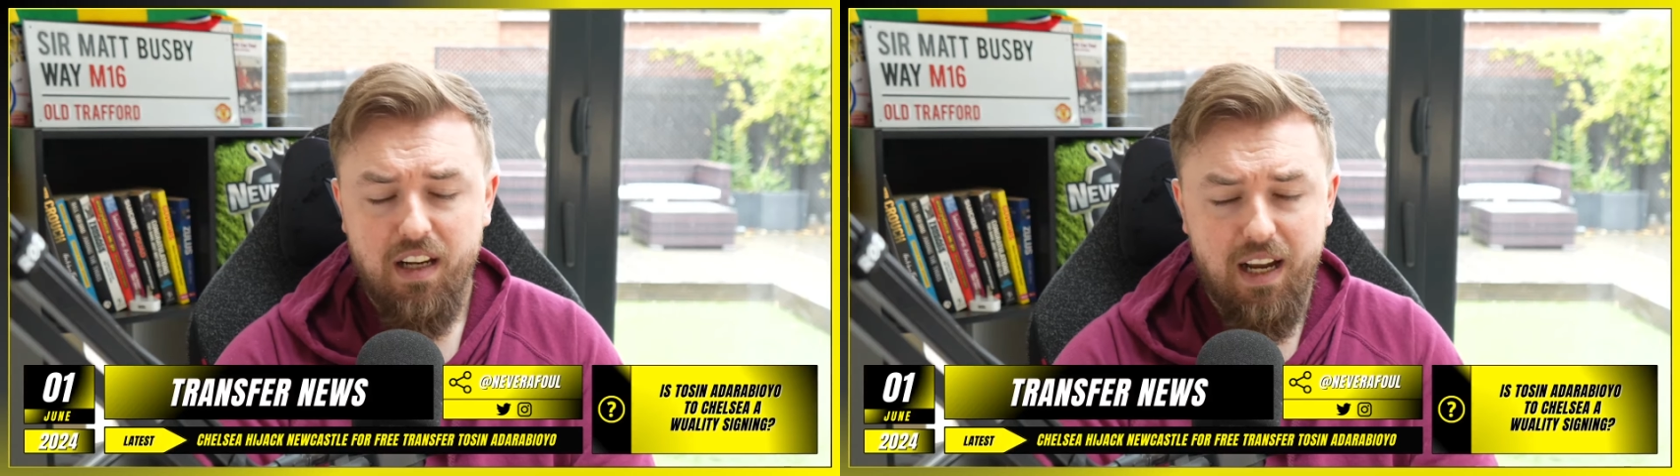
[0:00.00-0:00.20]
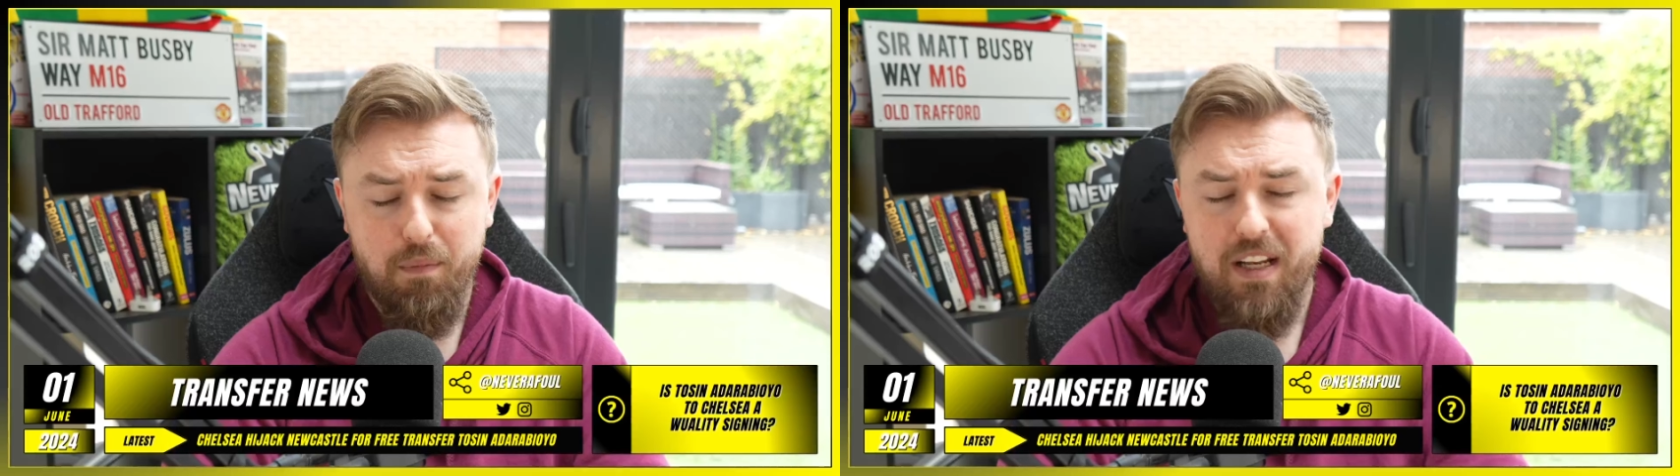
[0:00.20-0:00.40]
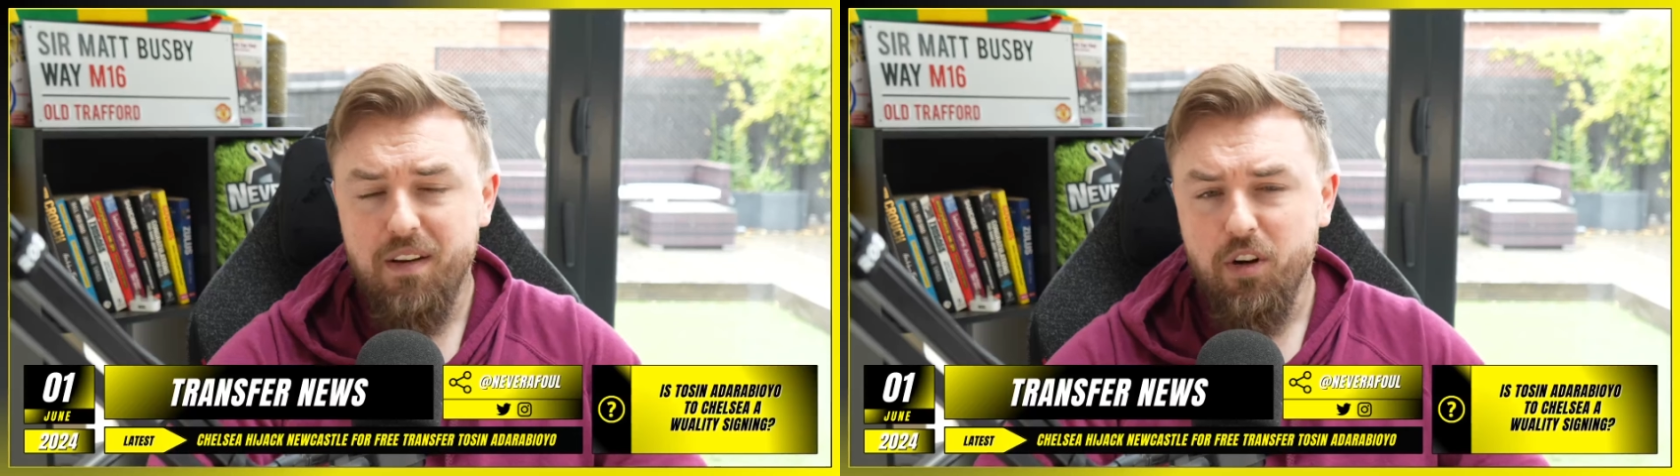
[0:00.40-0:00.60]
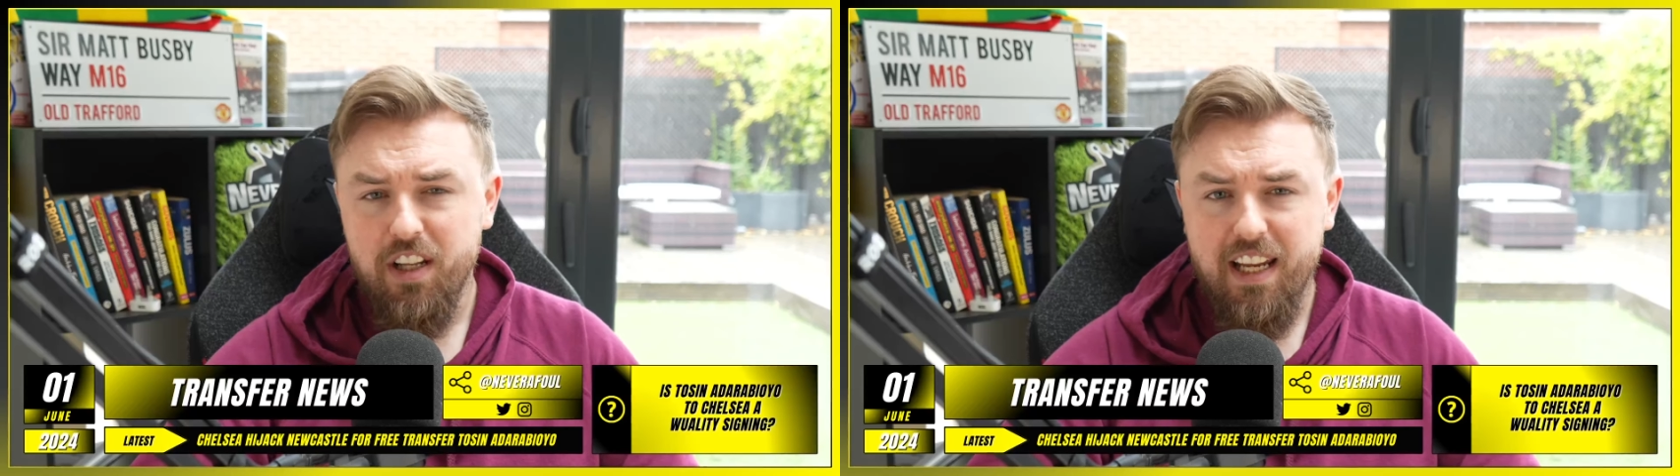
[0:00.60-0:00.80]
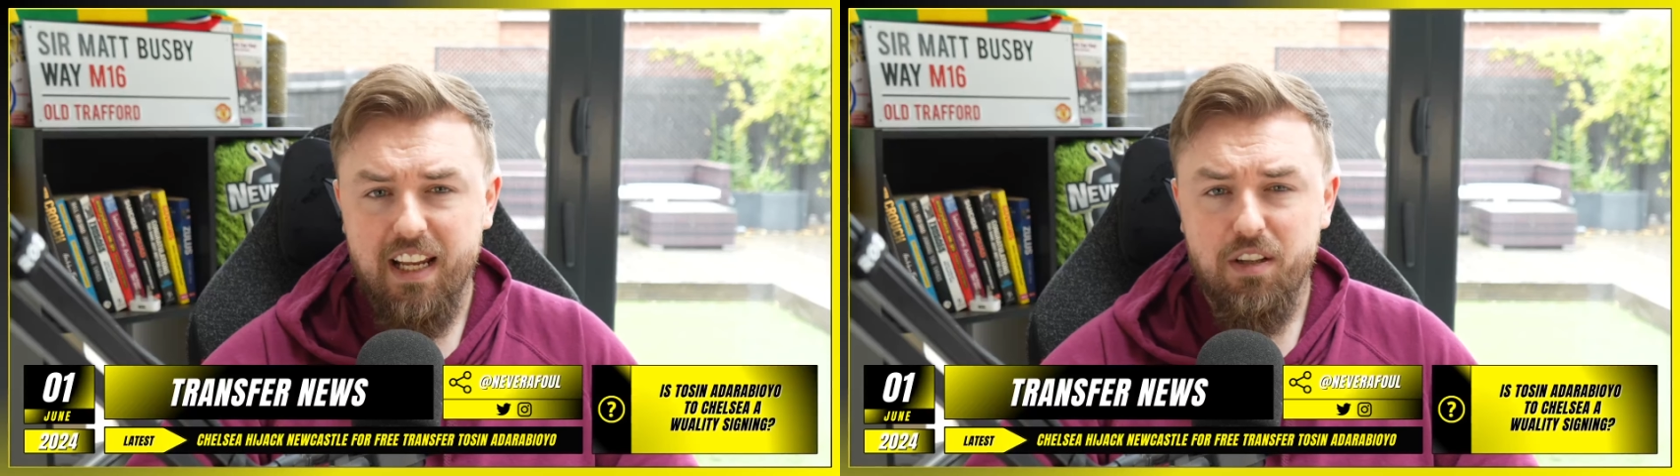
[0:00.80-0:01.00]
And when you're going
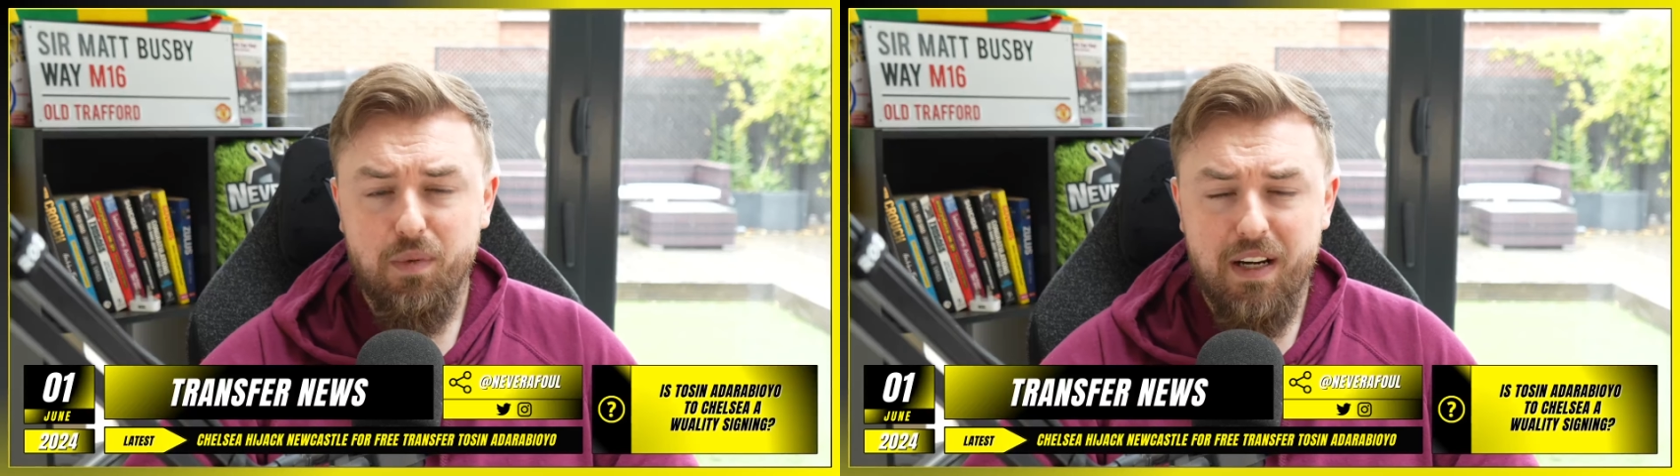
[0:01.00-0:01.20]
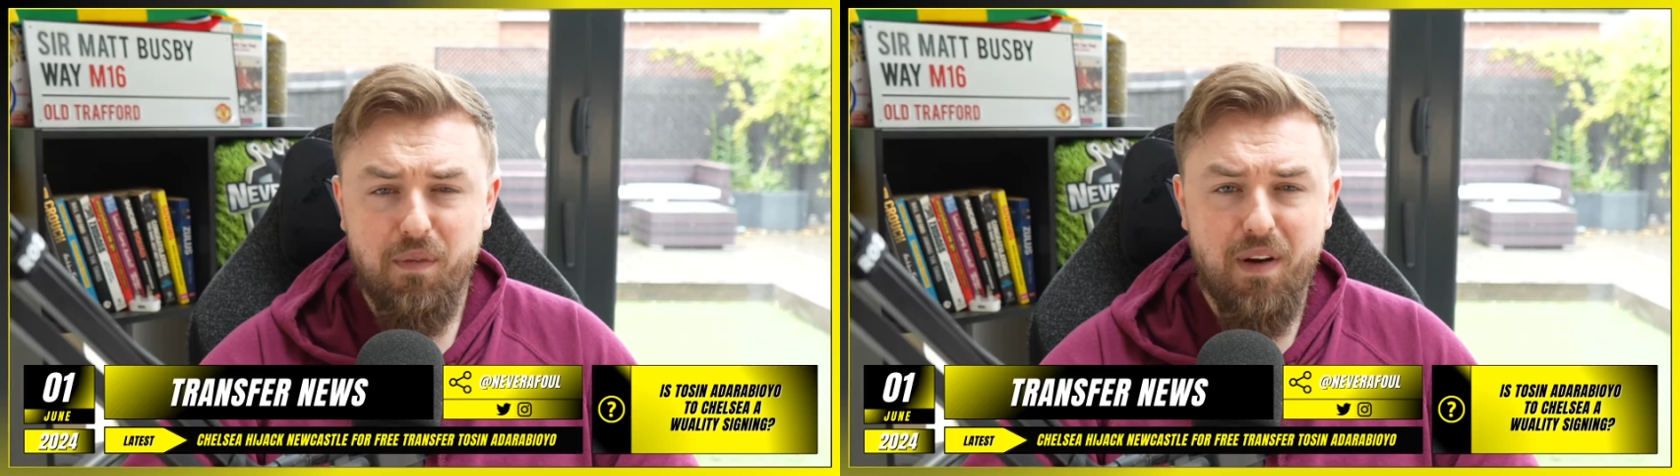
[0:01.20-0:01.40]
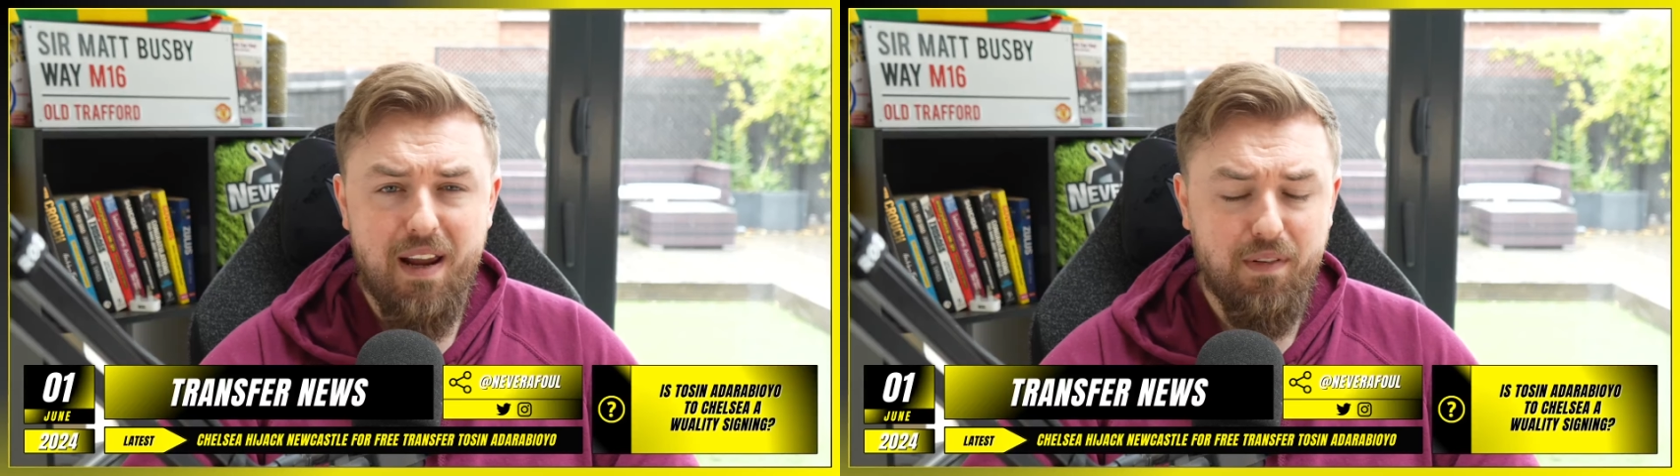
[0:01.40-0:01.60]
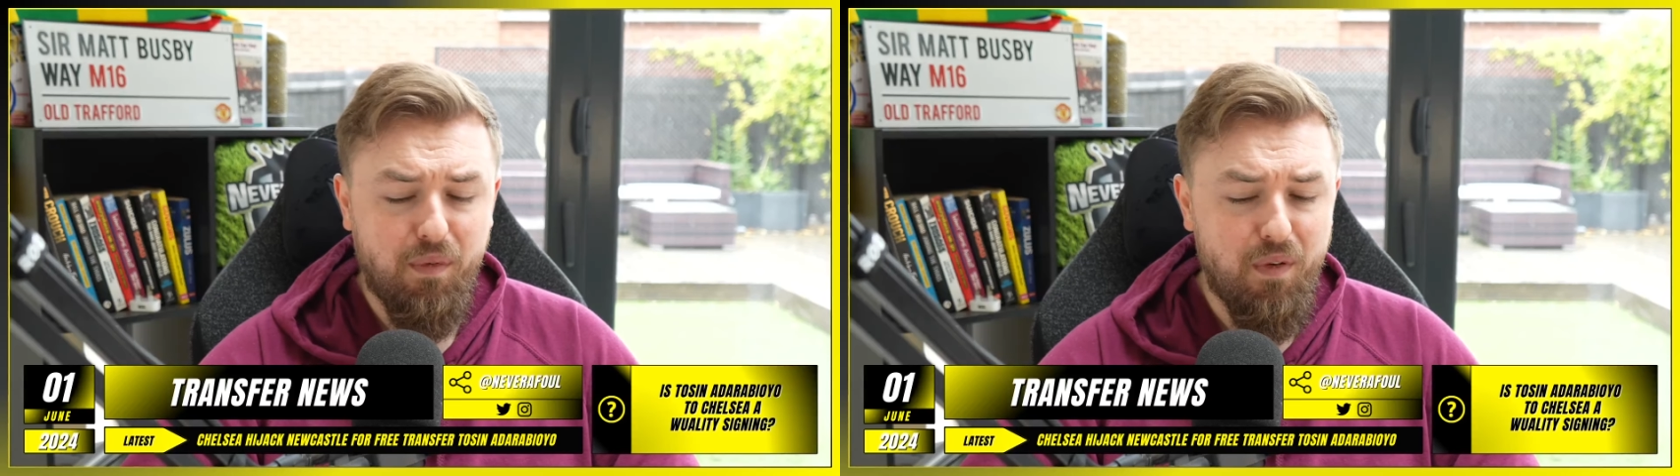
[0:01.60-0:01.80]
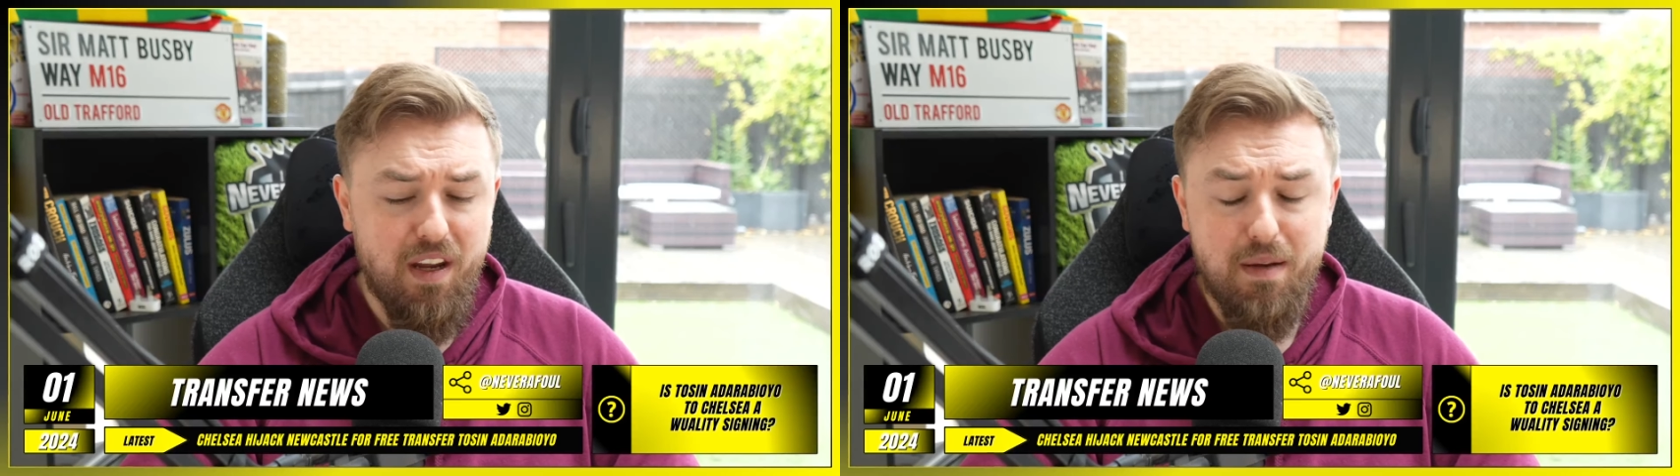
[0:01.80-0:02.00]
to get 25 to
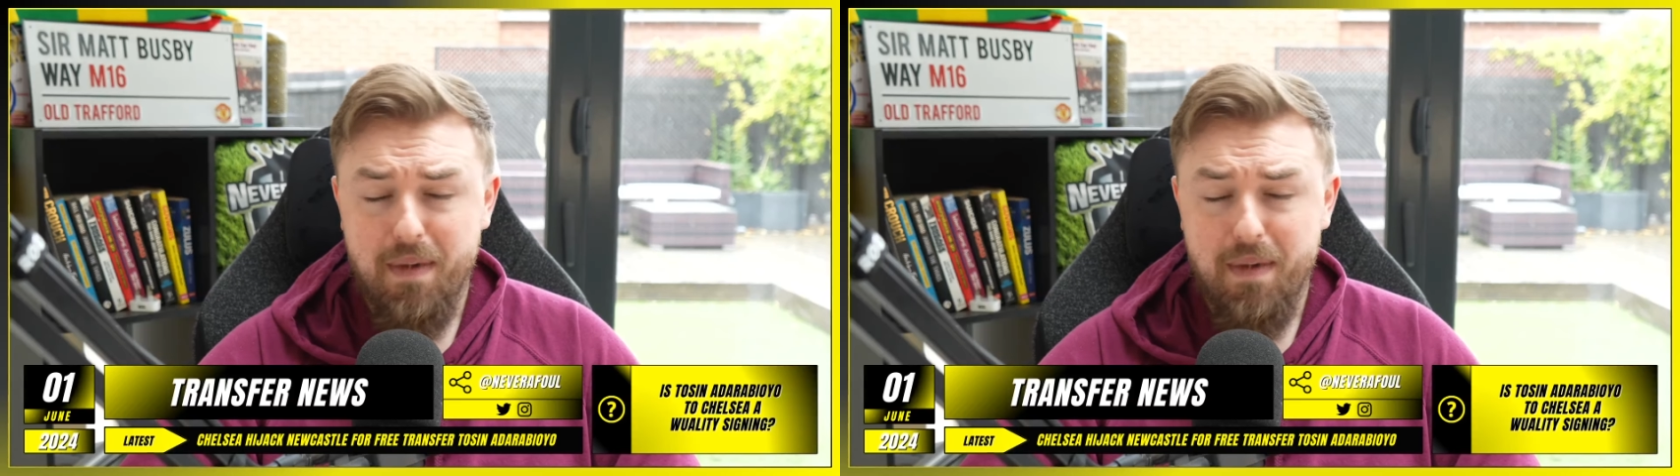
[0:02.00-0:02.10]
30,